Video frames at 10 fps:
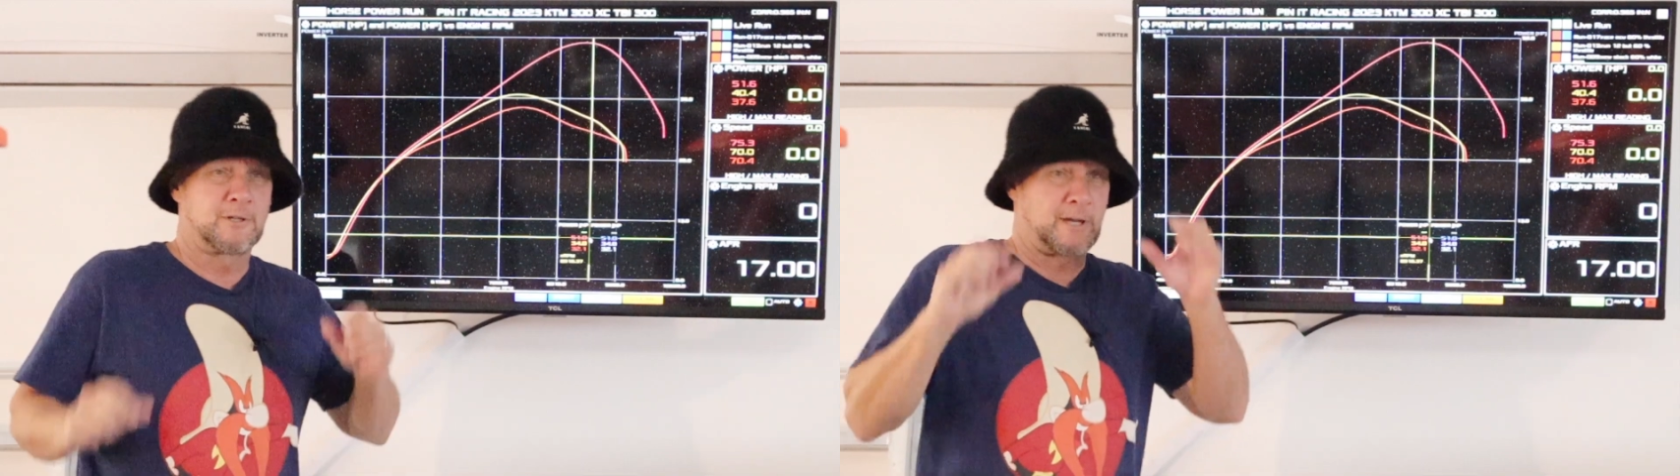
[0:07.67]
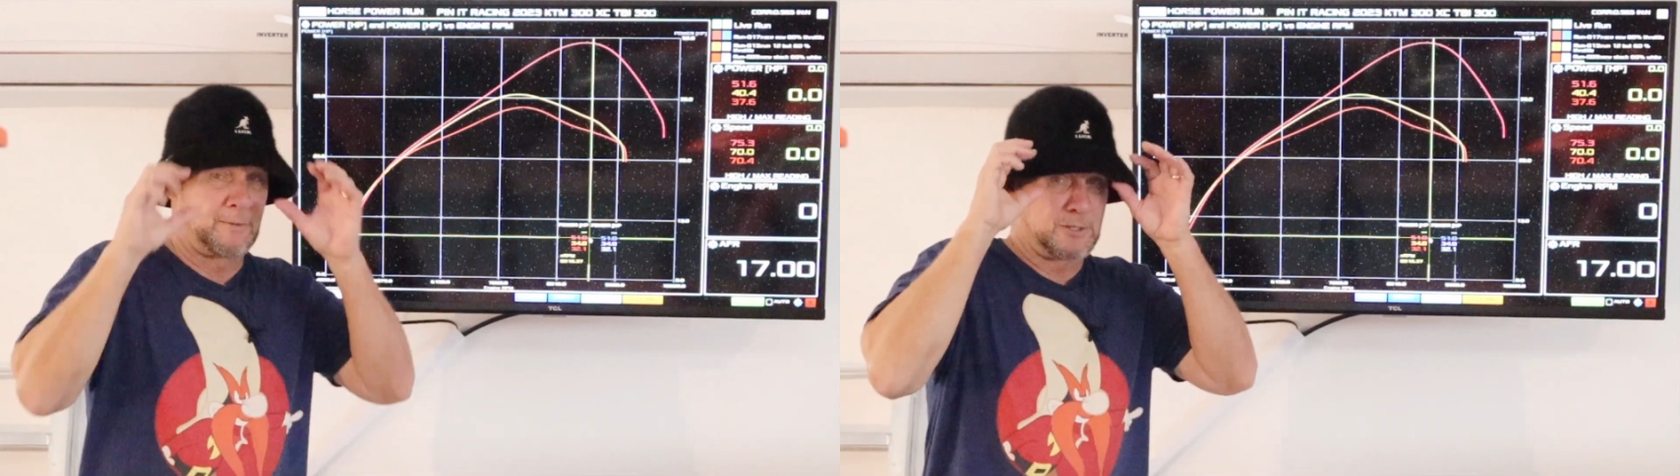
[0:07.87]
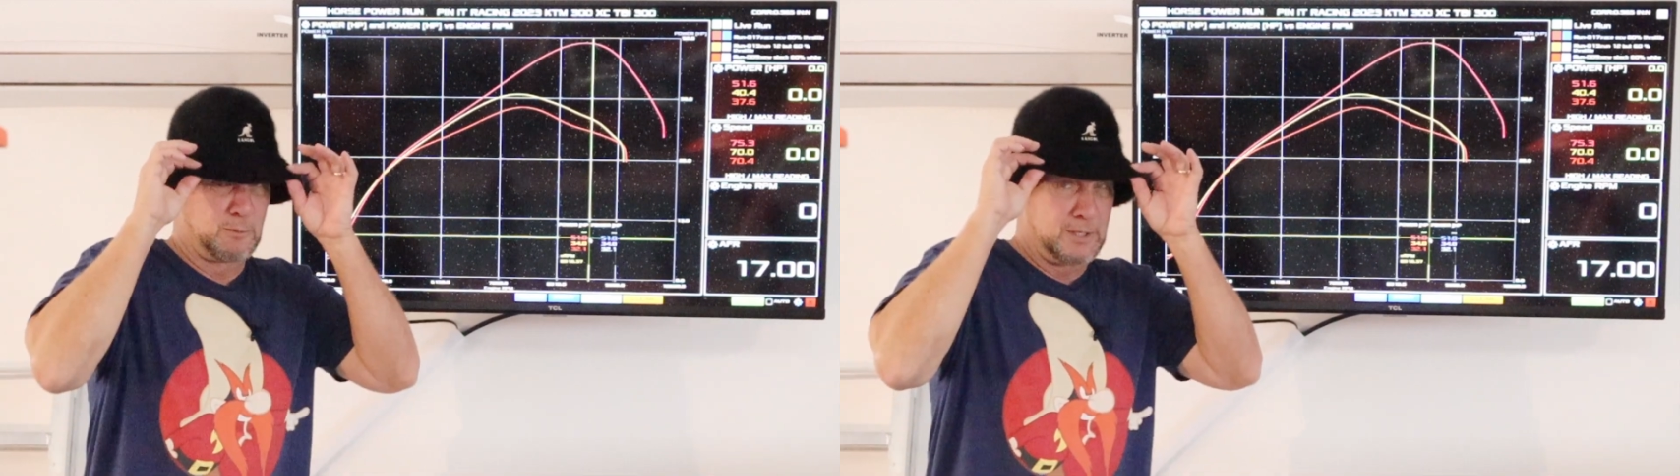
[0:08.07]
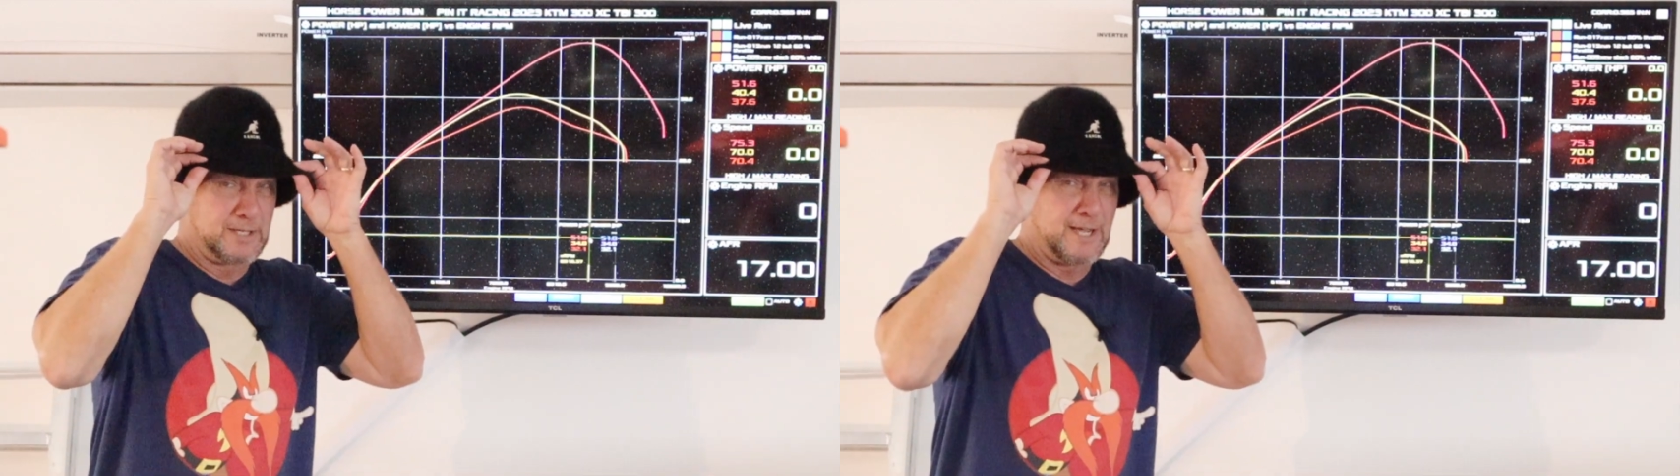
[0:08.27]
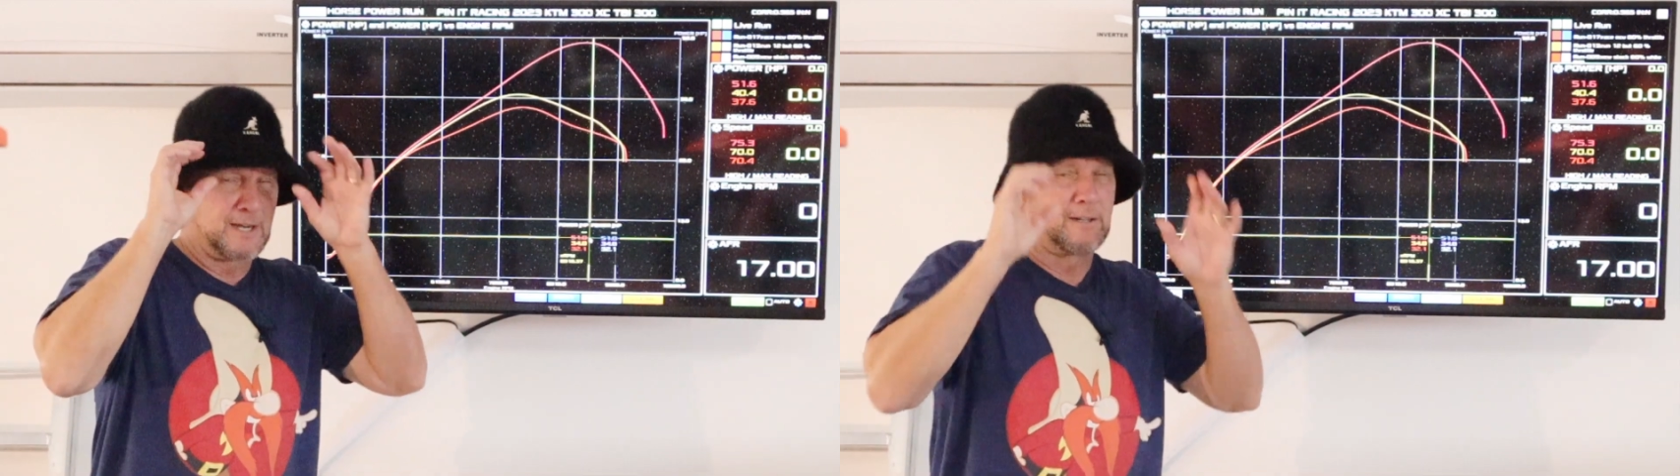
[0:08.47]
I got my sweet
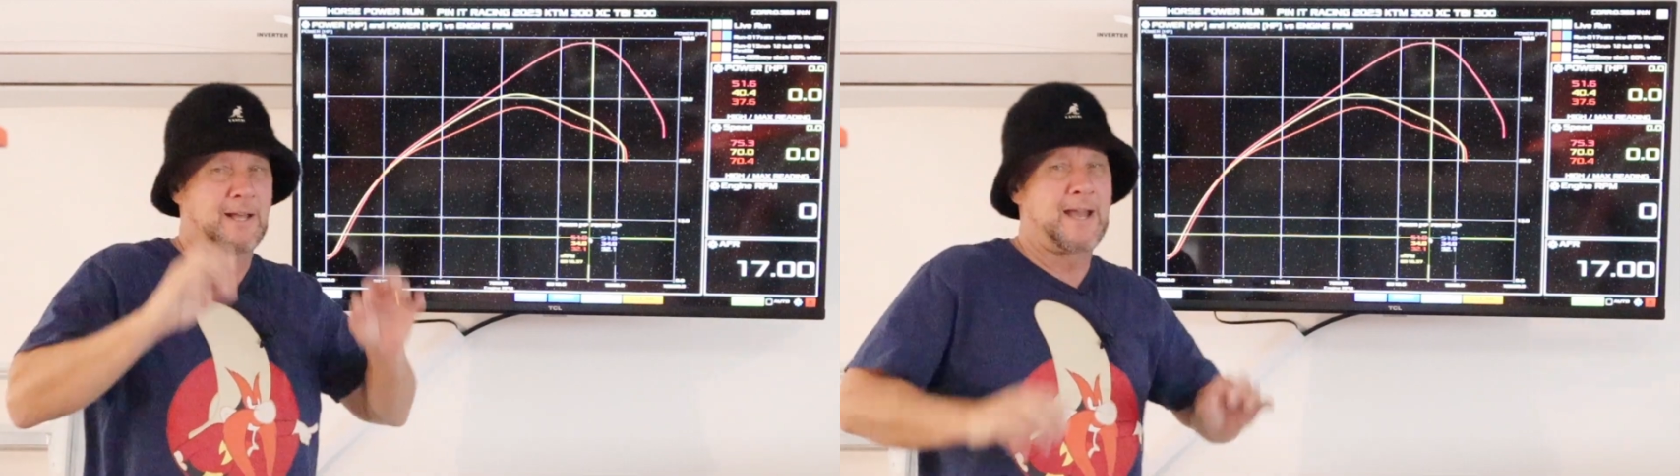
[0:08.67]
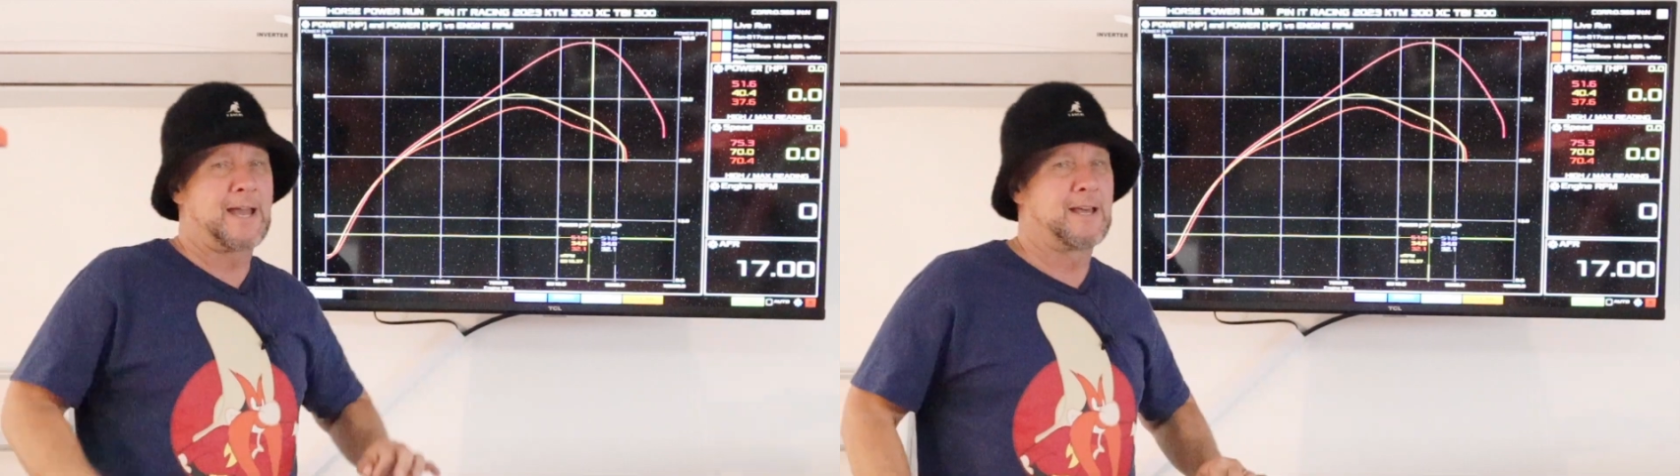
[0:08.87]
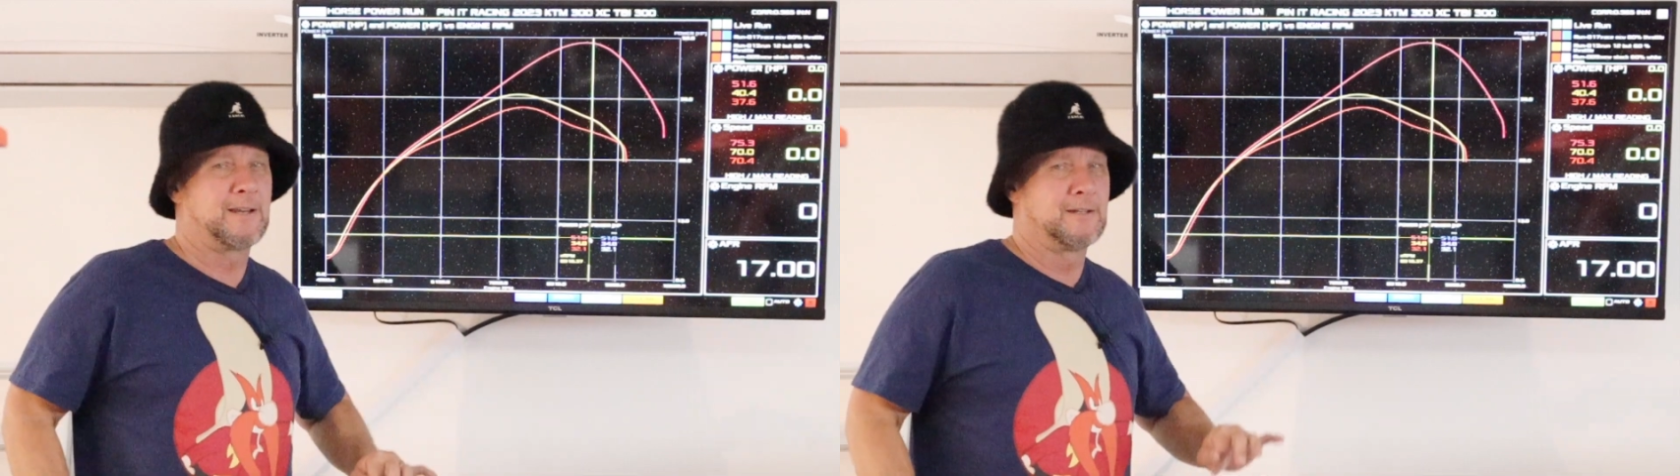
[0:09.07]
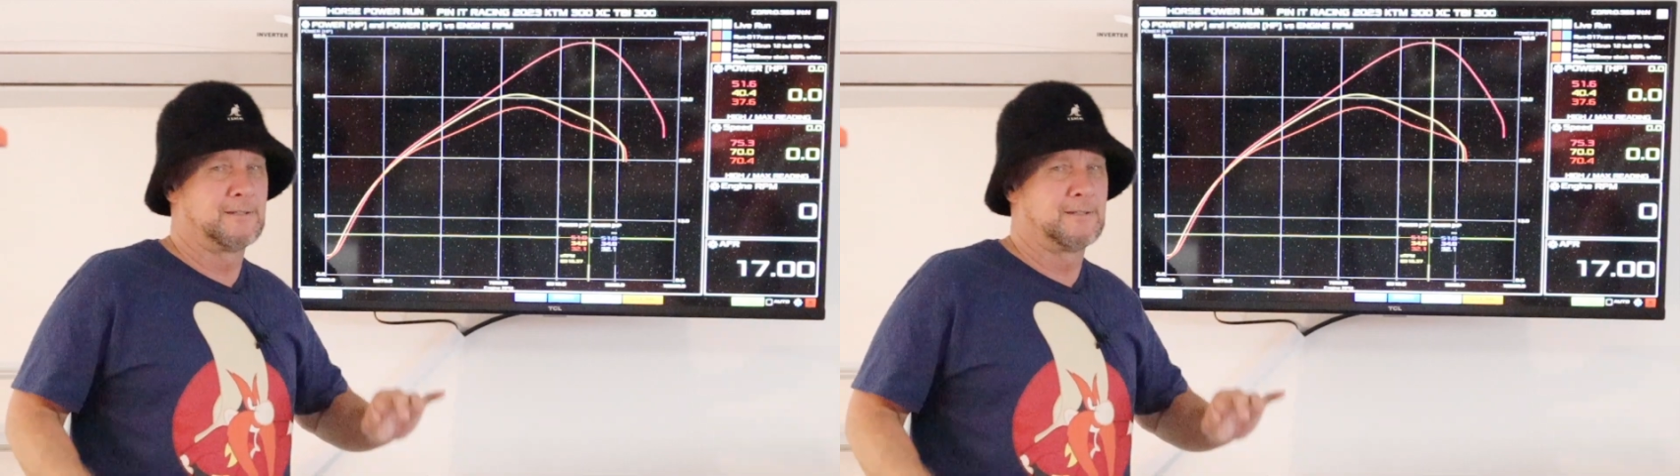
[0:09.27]
Kangol hat.